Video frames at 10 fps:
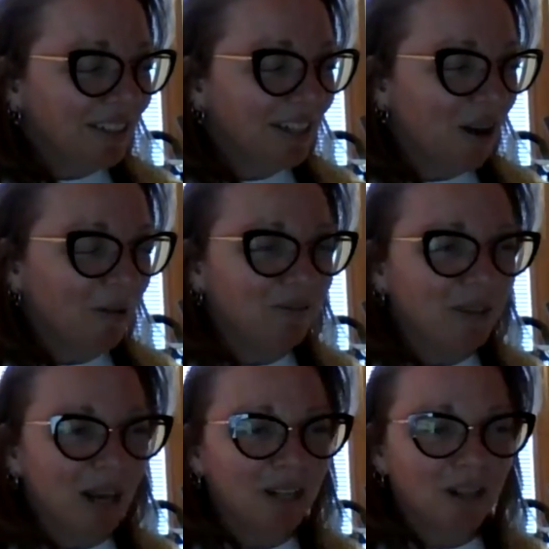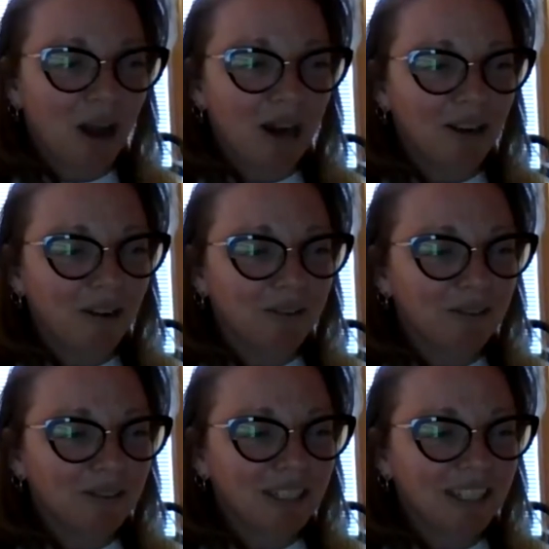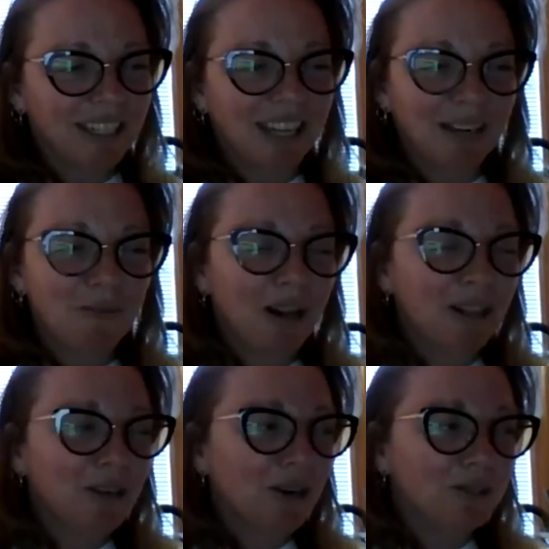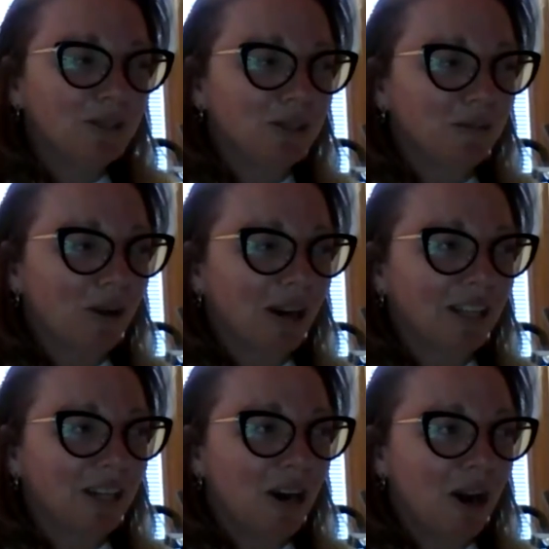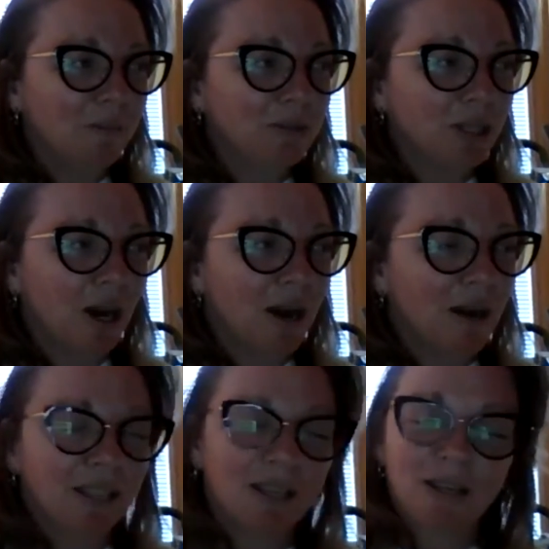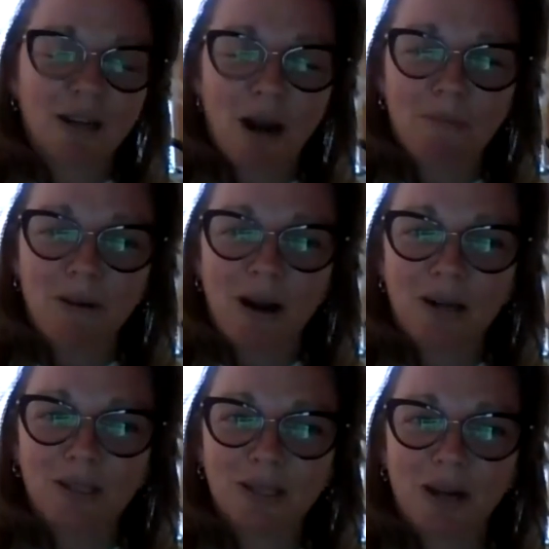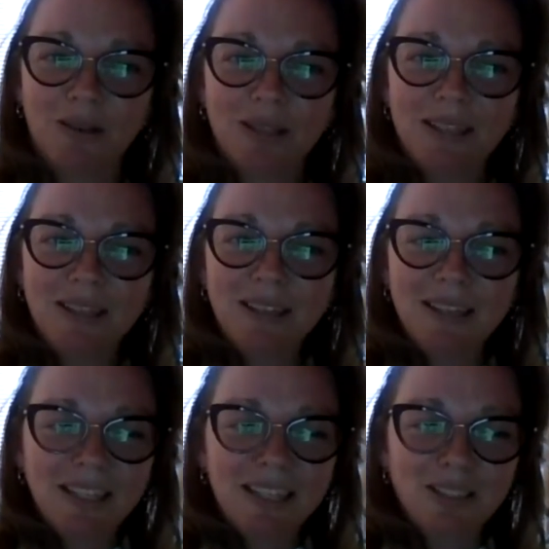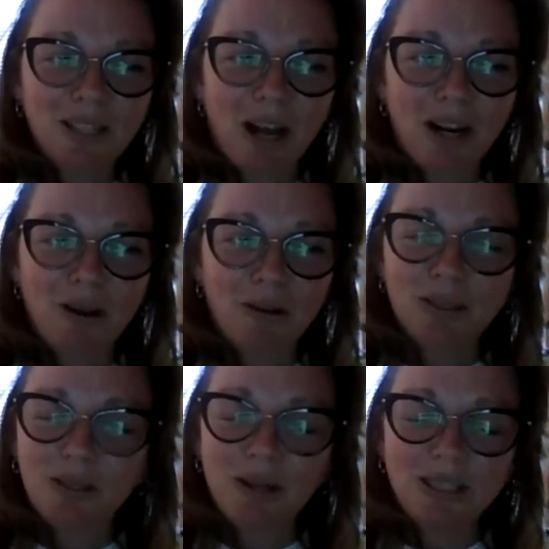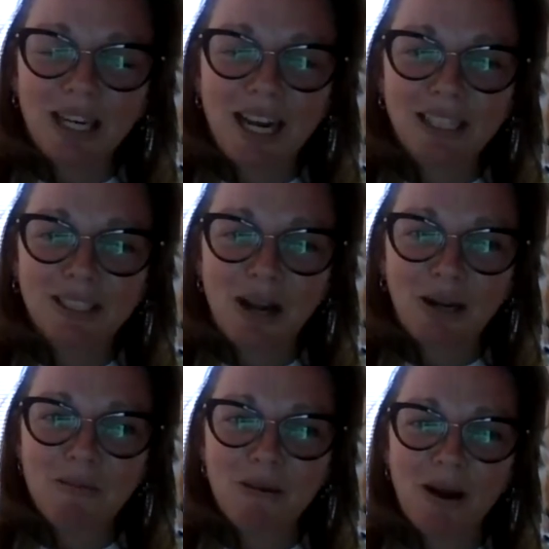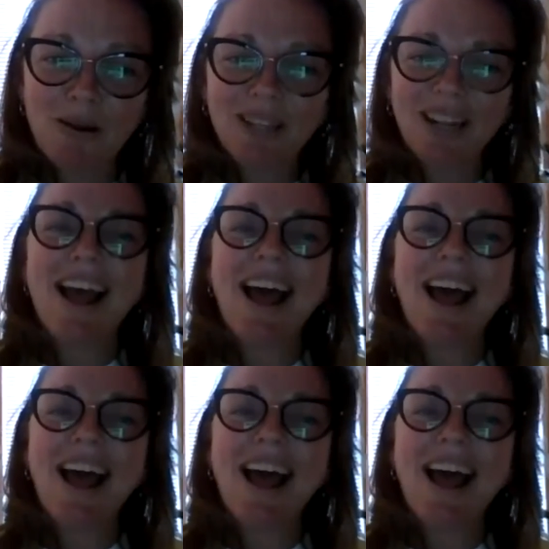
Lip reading: We've done a lot of, like one of the girls used to work at the cop bar. So there's a lot of those stories I can't talk about.